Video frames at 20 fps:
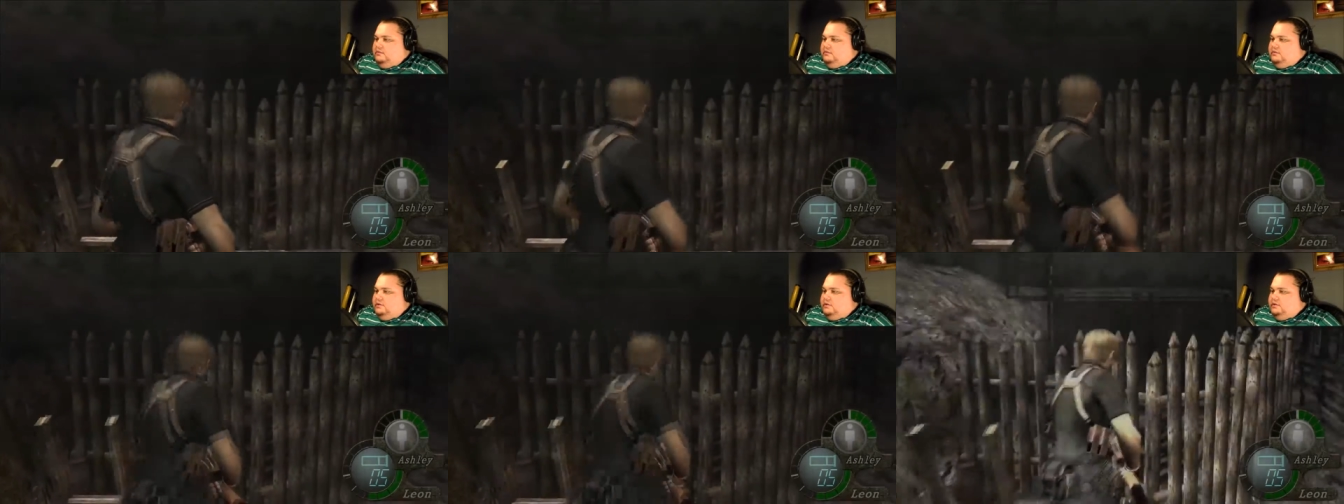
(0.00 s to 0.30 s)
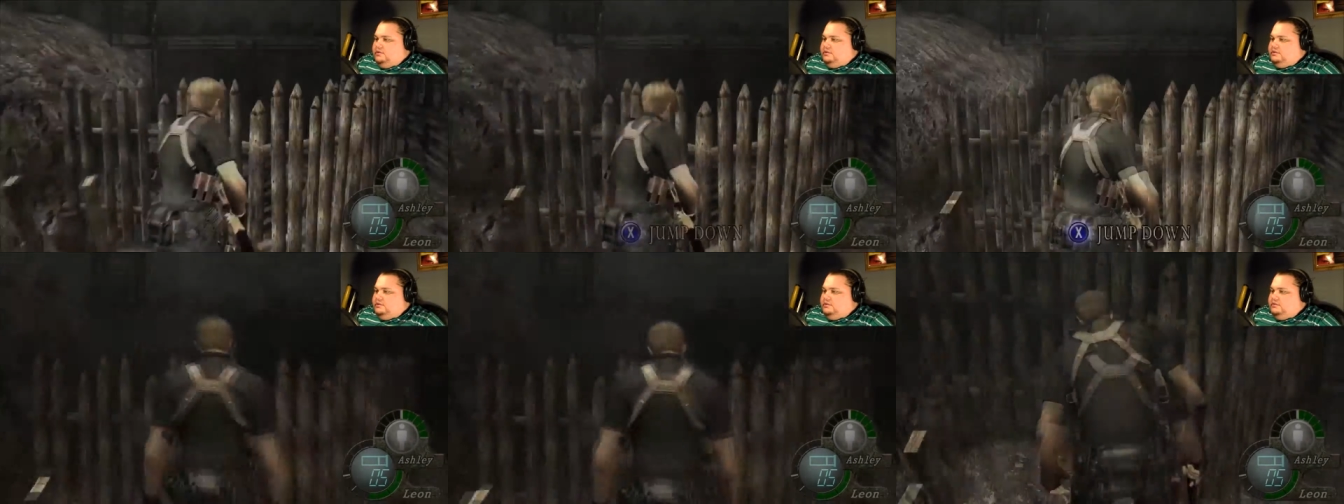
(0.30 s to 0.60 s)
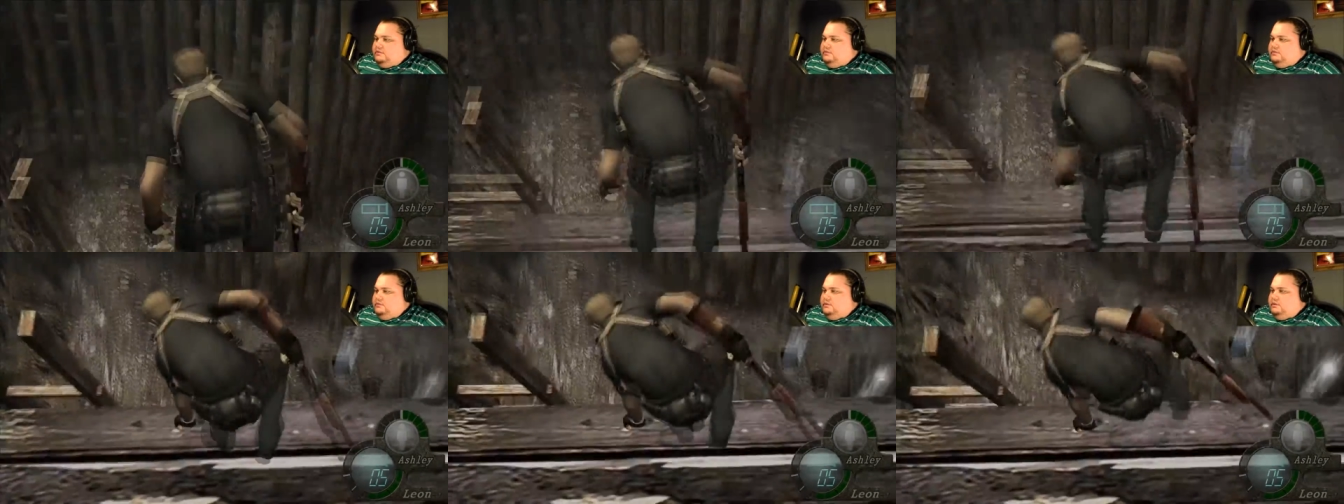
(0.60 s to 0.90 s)
They just
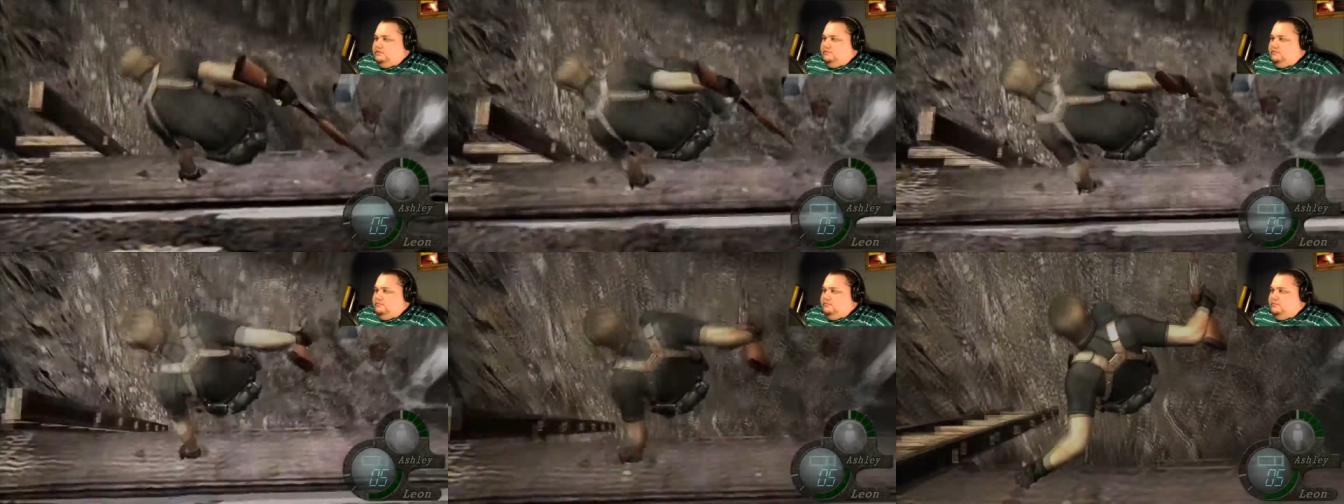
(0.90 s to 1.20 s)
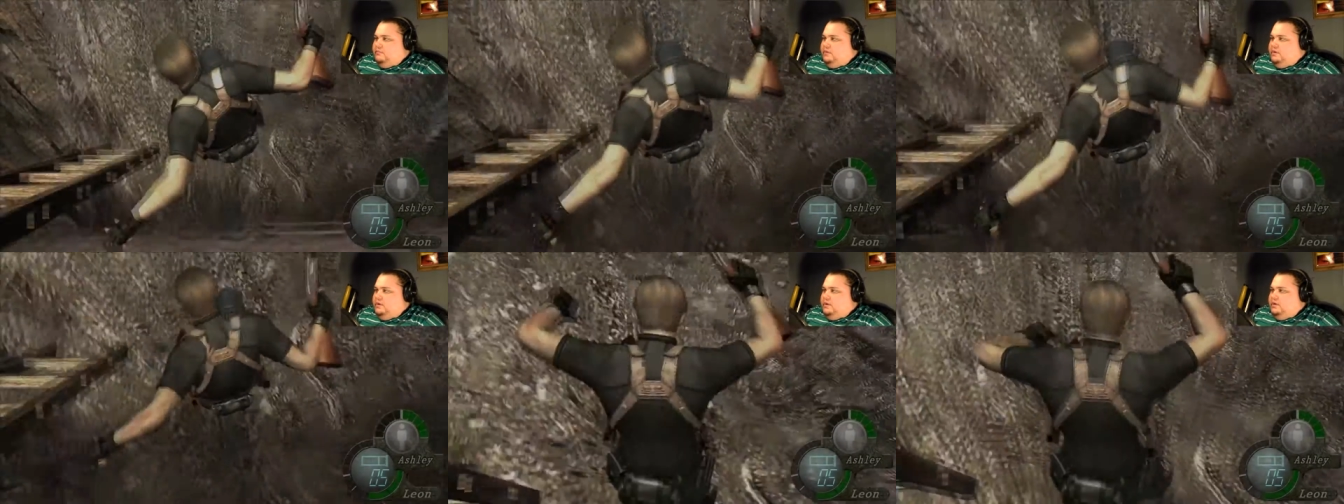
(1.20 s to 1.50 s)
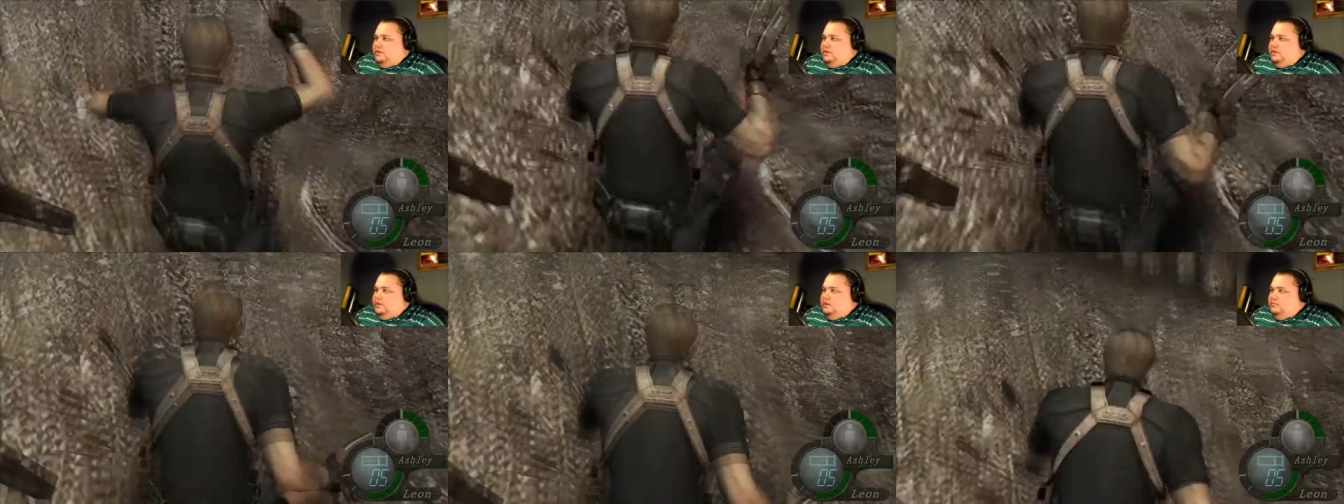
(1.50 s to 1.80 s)

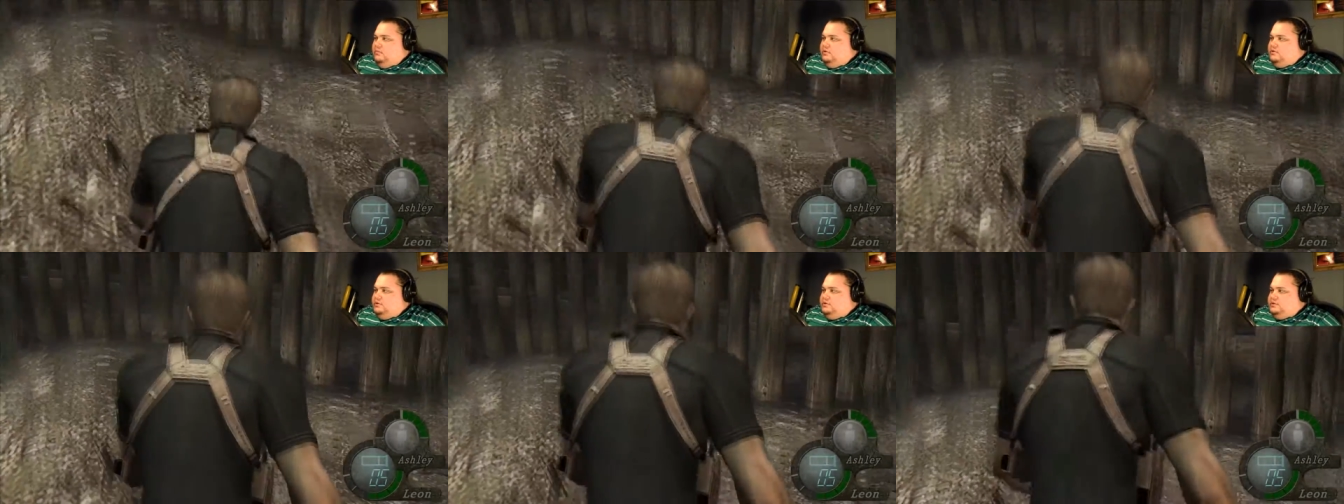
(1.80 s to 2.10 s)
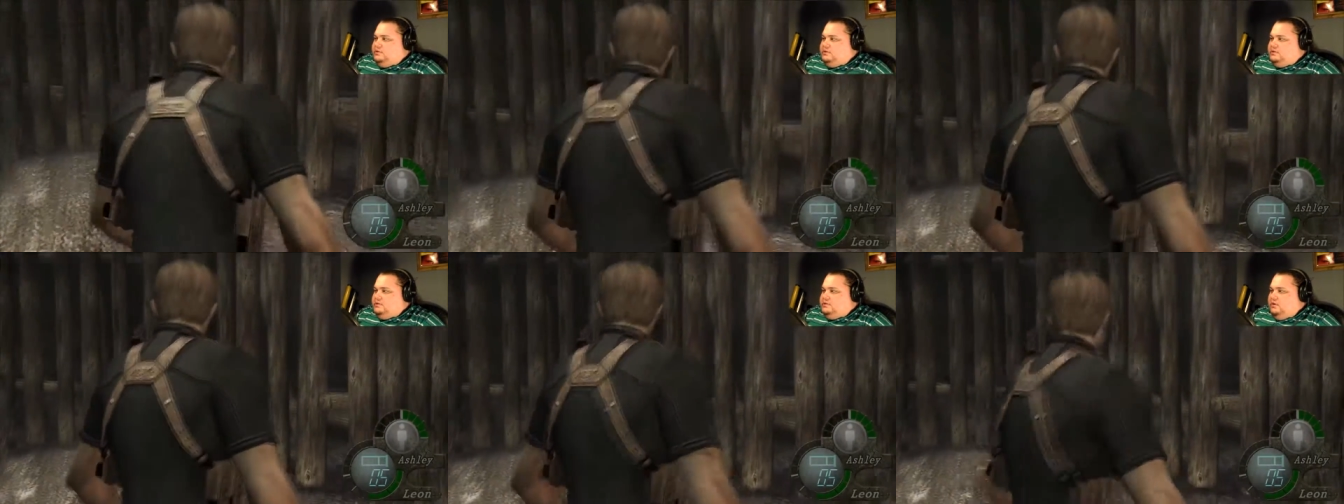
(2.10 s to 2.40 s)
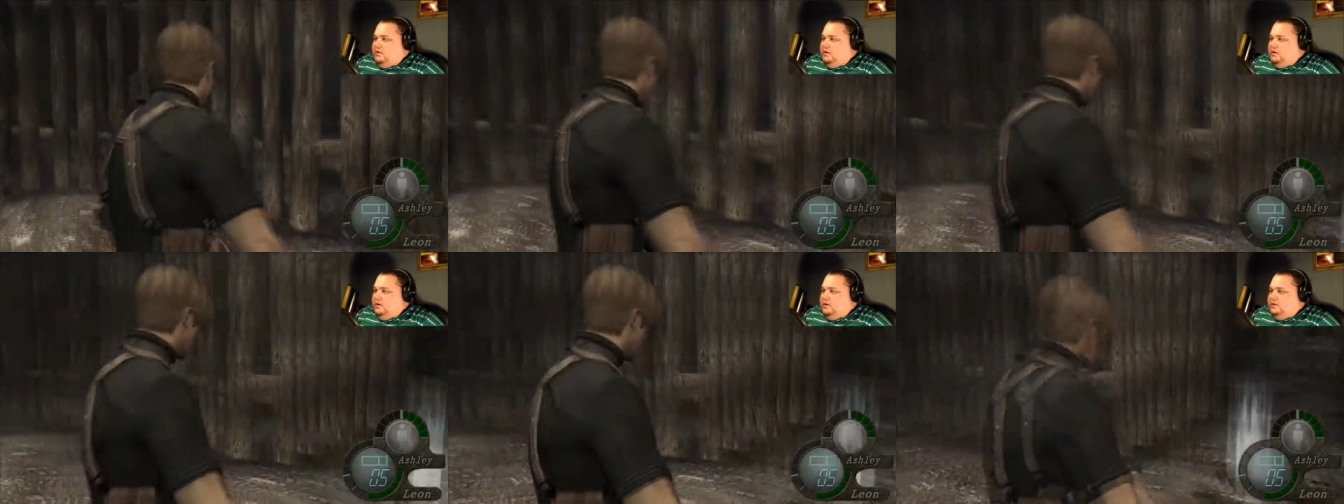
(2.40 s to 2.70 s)
the music just
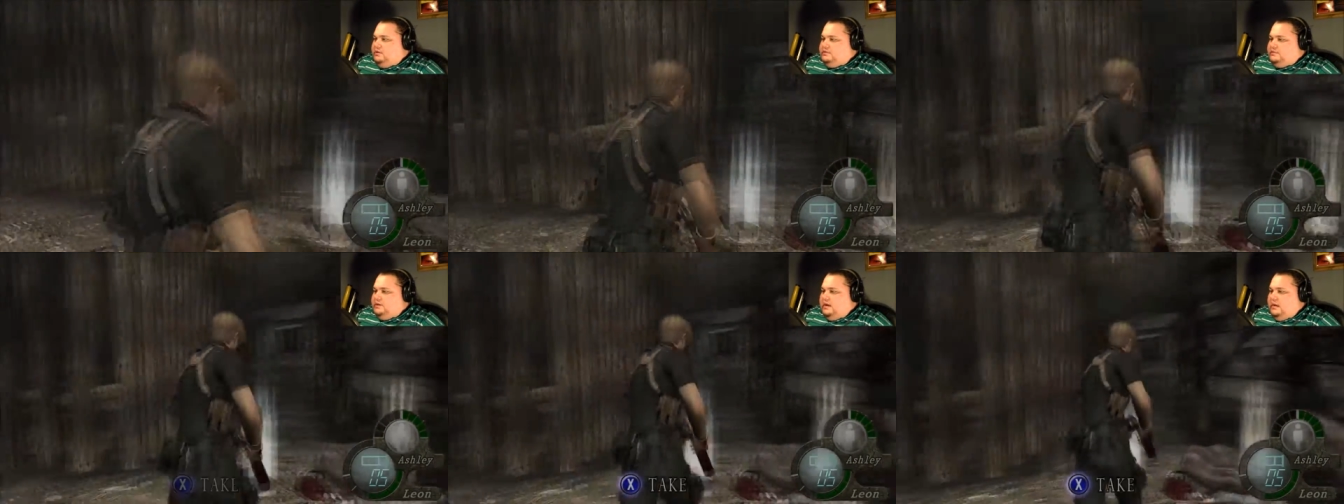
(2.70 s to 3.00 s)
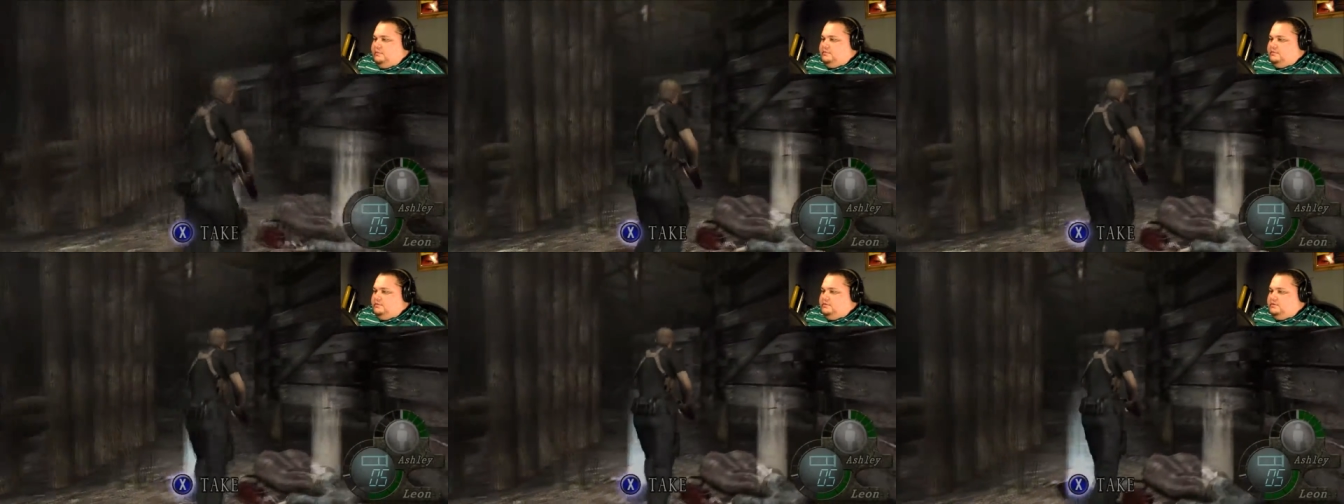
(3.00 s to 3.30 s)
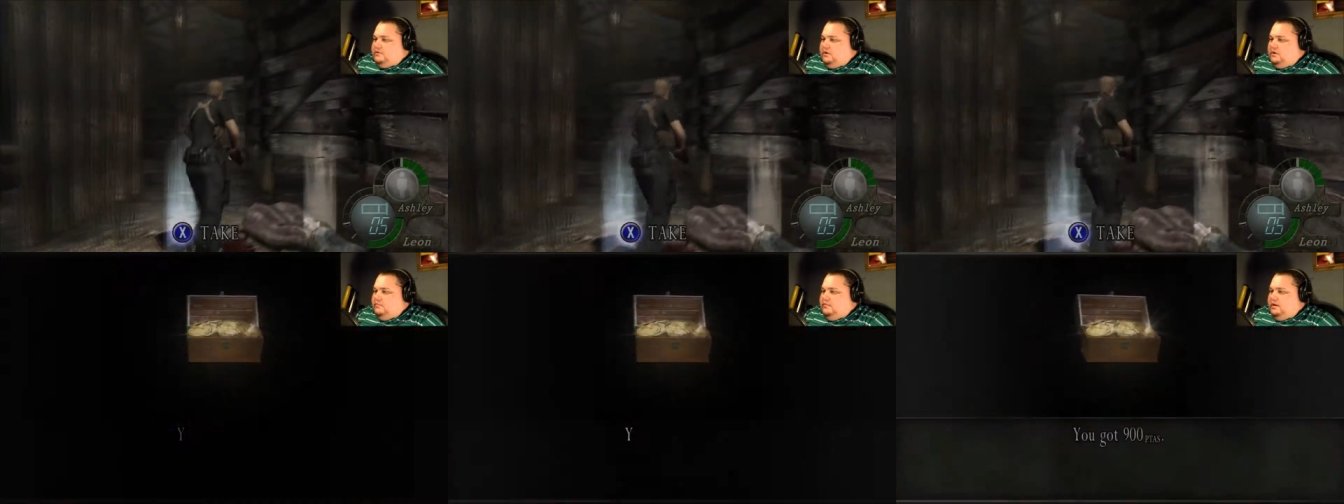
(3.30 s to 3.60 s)
started, uh, stopped and
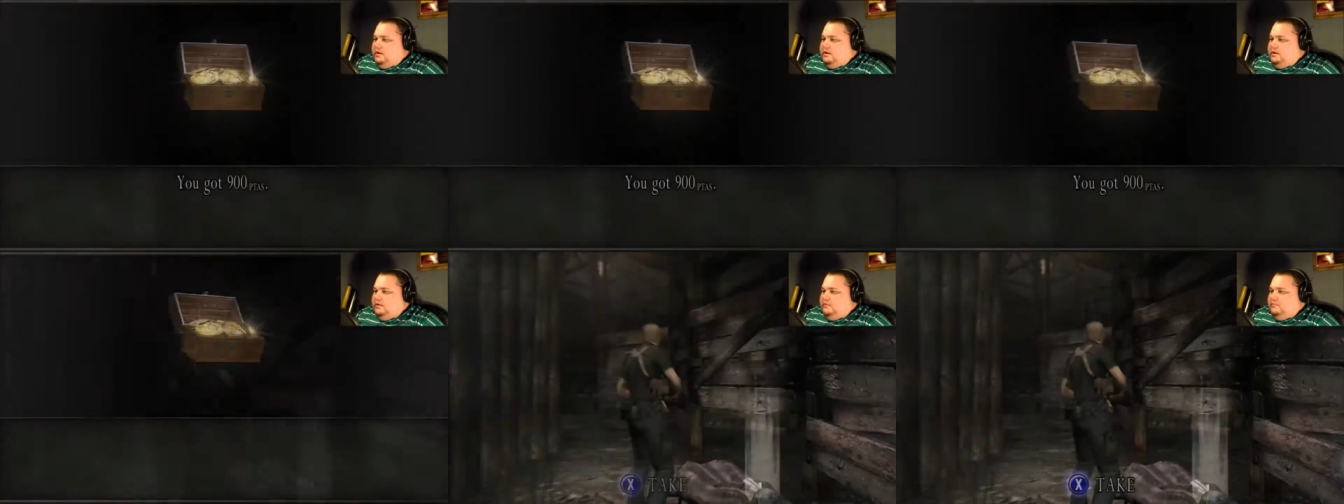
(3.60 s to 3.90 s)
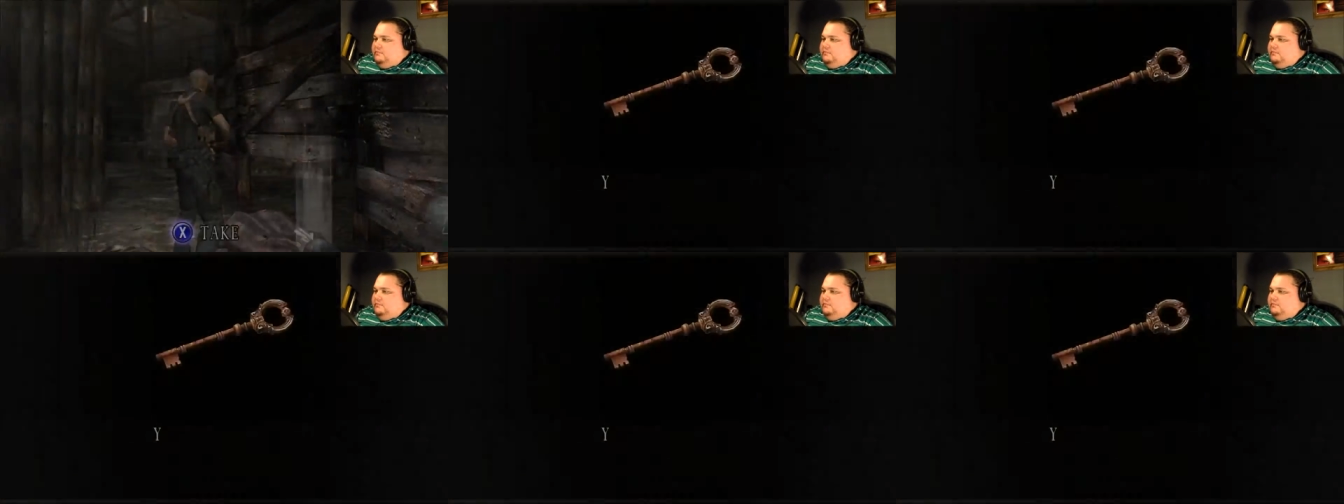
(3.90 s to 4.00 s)
started back up.